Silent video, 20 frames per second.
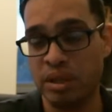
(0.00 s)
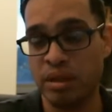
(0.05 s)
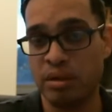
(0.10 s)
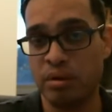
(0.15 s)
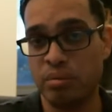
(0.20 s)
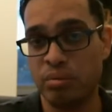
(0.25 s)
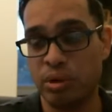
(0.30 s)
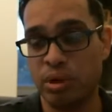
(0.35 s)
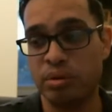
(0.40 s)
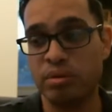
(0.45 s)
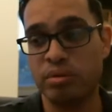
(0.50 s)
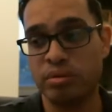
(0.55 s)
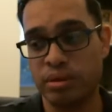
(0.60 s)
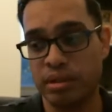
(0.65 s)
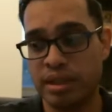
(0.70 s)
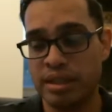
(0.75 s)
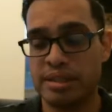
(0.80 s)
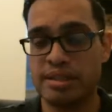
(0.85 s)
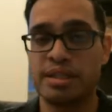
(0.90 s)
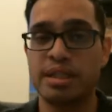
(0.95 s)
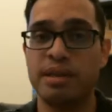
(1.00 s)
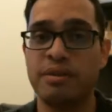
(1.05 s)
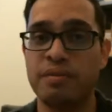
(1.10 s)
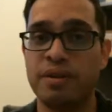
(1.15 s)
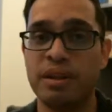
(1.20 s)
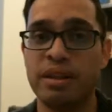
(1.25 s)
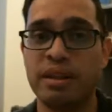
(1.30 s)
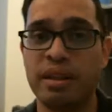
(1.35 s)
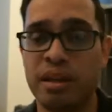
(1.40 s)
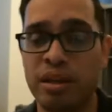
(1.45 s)
well, let's see if
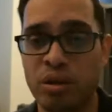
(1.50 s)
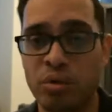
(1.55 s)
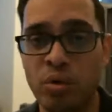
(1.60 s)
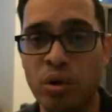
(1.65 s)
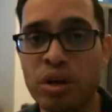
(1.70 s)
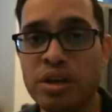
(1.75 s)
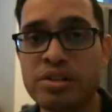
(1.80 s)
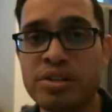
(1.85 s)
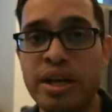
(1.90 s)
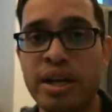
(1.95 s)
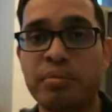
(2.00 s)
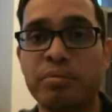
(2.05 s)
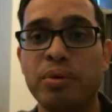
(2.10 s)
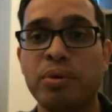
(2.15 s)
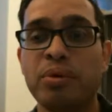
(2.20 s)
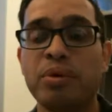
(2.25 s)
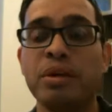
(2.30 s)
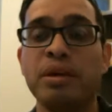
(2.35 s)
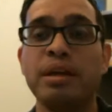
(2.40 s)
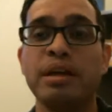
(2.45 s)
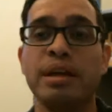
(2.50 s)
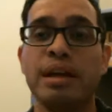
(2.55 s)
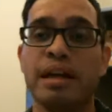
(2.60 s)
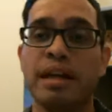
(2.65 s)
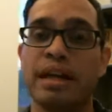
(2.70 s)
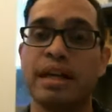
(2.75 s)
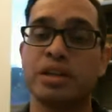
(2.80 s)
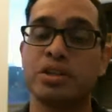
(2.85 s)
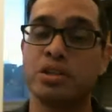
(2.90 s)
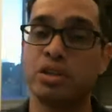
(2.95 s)
in the work sample it
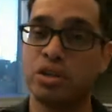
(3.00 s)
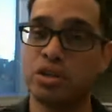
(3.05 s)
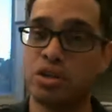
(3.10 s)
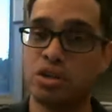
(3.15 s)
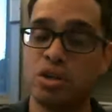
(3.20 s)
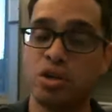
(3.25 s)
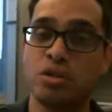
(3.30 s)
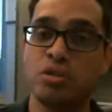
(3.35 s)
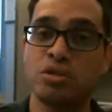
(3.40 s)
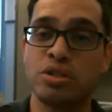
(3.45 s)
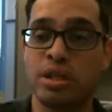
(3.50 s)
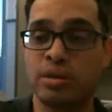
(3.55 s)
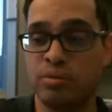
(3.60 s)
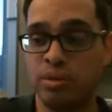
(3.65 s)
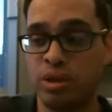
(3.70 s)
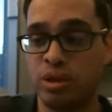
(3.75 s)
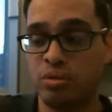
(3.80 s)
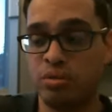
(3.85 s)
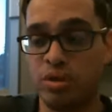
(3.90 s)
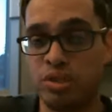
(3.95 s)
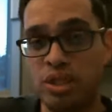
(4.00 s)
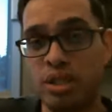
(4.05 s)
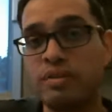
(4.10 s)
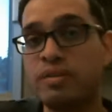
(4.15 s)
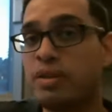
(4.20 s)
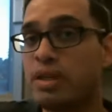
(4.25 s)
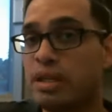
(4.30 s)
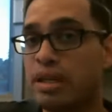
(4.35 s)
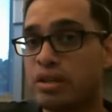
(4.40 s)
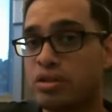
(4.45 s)
actually shows that when you received
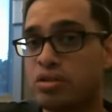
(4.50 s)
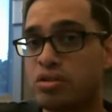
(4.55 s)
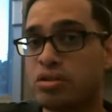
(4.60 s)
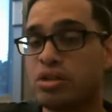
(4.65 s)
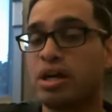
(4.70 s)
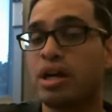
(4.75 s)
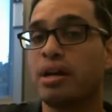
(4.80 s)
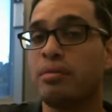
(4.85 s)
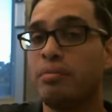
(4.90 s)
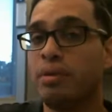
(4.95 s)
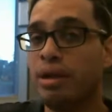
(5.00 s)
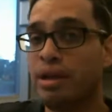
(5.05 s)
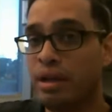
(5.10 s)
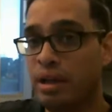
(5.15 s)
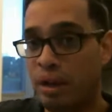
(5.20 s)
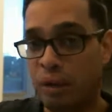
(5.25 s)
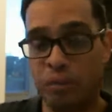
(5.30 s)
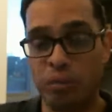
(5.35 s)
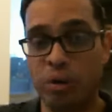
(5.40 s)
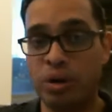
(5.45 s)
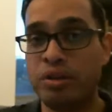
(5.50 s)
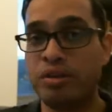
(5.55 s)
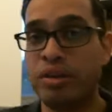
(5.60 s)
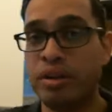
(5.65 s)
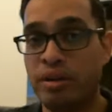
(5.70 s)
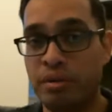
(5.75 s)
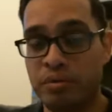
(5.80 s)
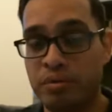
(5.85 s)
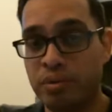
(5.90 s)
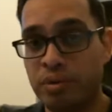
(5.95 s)
extra time it was
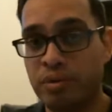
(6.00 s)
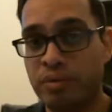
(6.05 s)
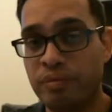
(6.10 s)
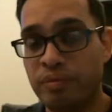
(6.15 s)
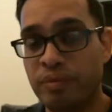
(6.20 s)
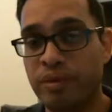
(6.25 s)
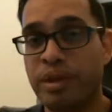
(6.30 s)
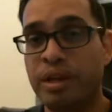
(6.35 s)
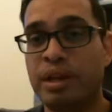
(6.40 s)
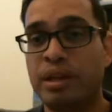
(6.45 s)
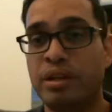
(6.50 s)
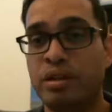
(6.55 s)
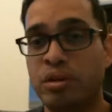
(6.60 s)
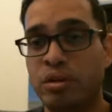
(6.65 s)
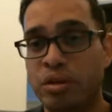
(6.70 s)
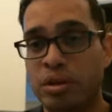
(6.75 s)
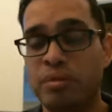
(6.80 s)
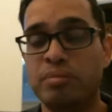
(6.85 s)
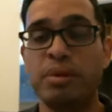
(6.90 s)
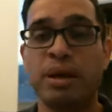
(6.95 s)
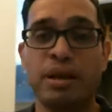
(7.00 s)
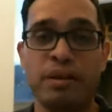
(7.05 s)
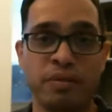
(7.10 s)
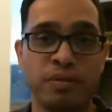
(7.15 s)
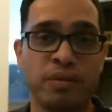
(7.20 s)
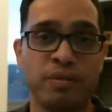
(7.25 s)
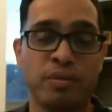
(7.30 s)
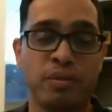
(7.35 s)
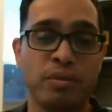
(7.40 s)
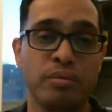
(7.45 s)
helpful and you did benefit
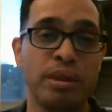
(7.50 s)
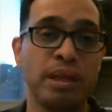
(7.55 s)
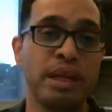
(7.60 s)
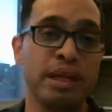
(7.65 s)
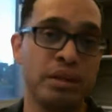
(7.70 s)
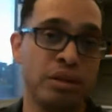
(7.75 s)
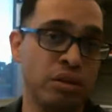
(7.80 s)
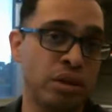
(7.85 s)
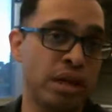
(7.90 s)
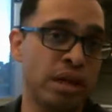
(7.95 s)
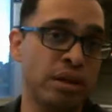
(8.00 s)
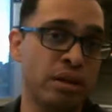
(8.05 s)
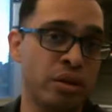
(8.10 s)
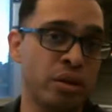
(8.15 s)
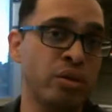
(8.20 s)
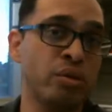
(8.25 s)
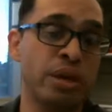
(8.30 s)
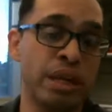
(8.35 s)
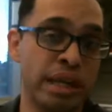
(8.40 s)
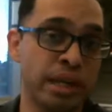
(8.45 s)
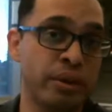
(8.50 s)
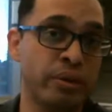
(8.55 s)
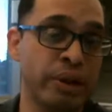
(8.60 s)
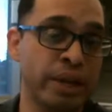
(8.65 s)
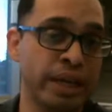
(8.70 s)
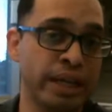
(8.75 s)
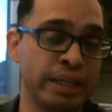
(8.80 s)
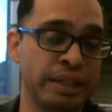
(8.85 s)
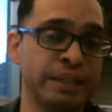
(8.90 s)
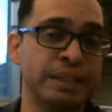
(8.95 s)
from it and you got an okay grade.